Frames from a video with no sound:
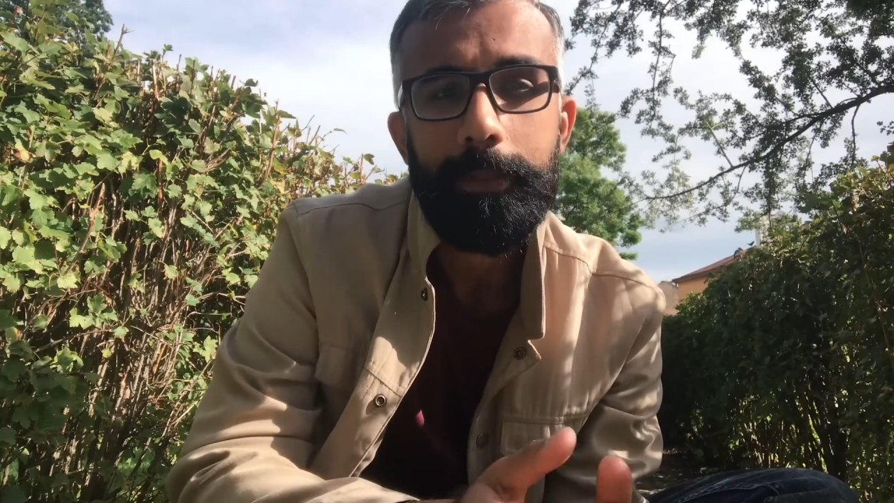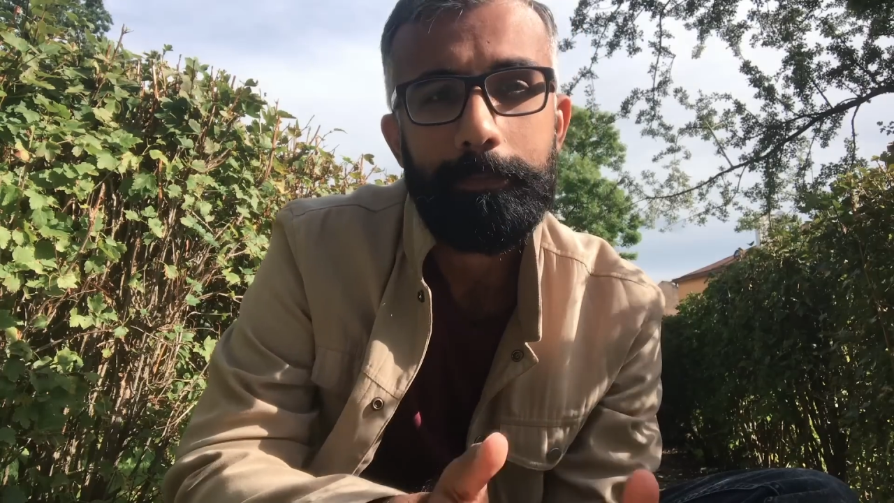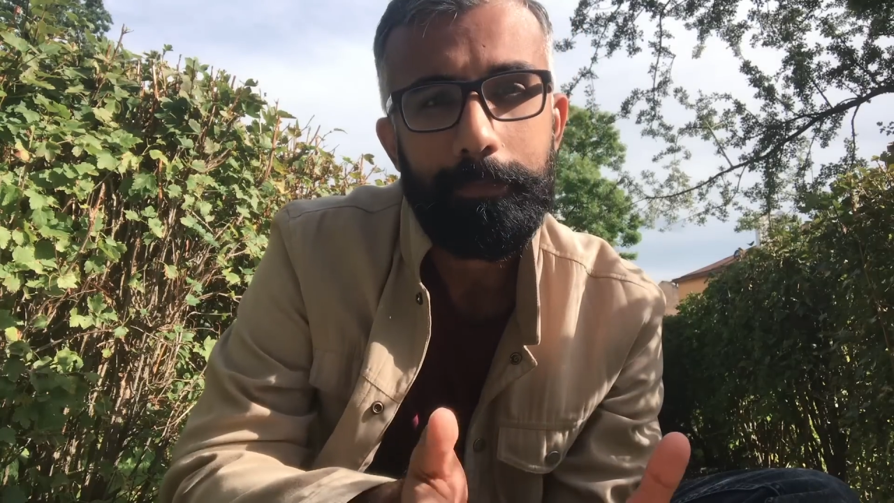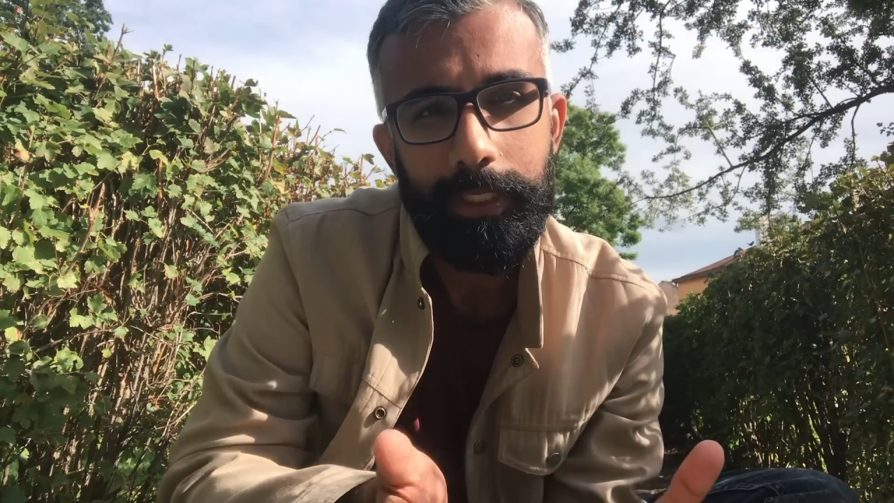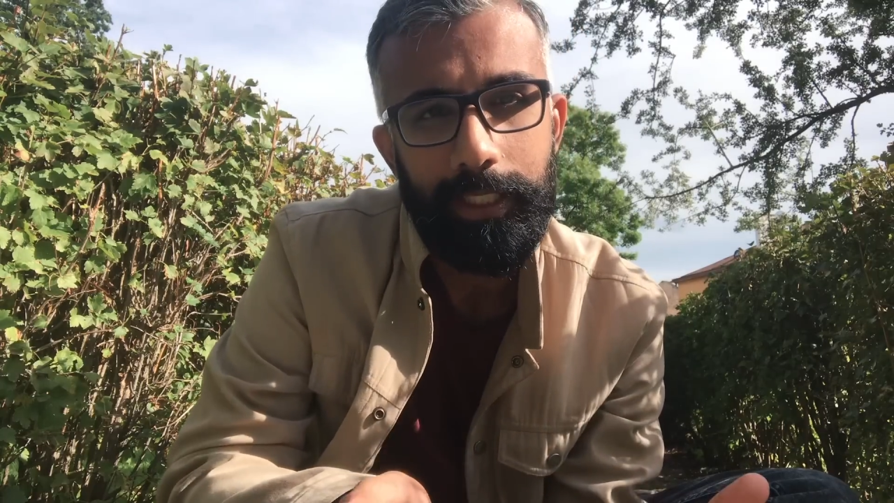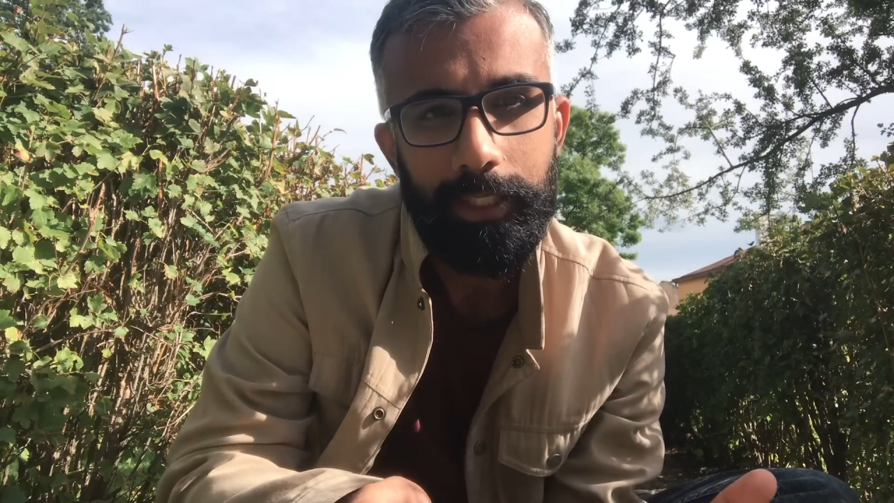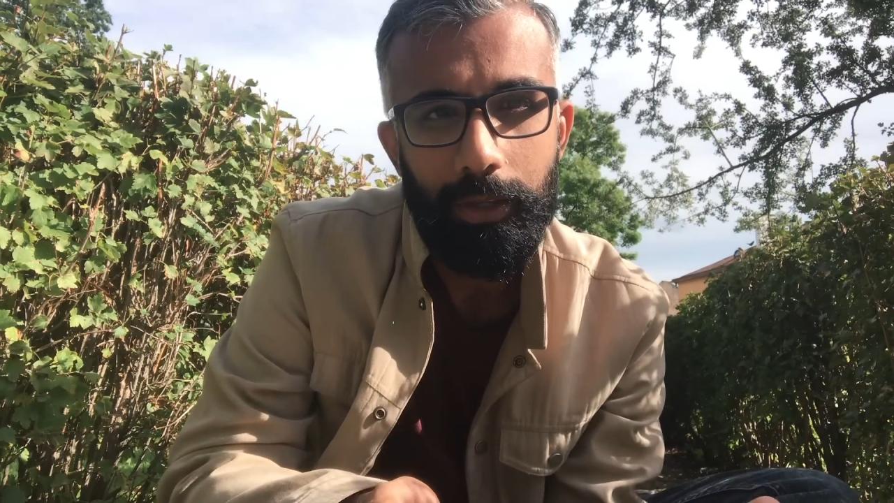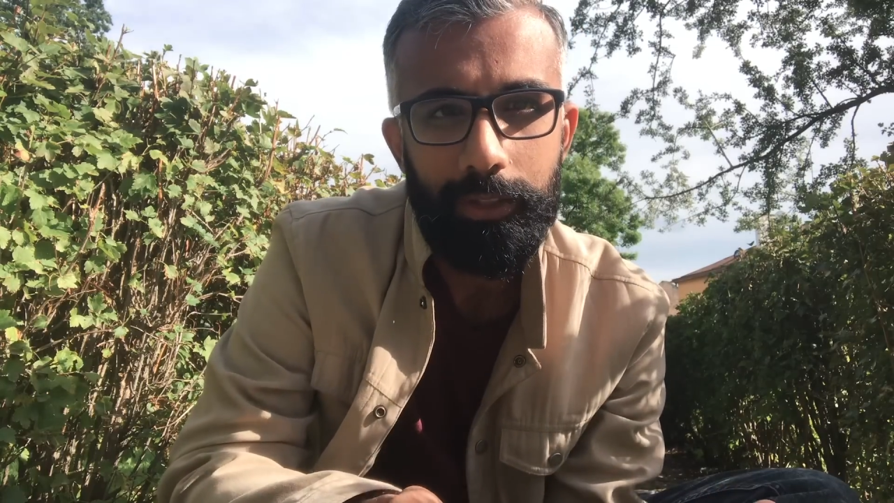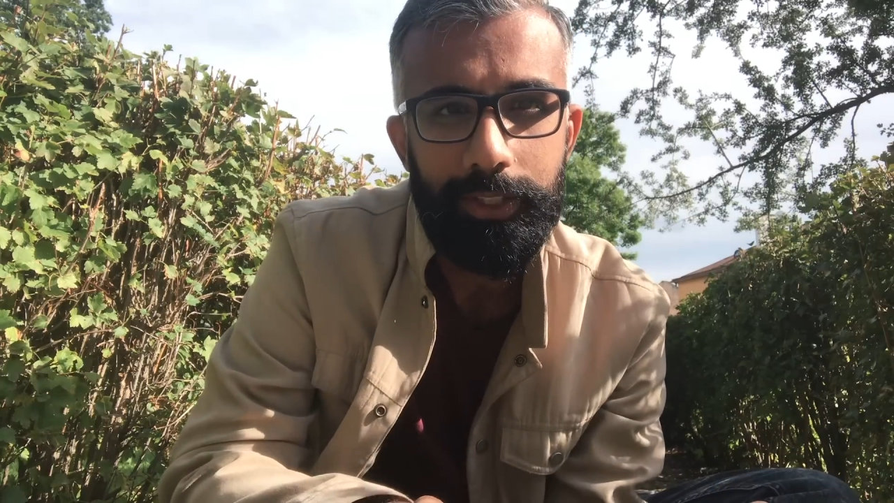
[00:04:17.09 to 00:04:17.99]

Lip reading: But in all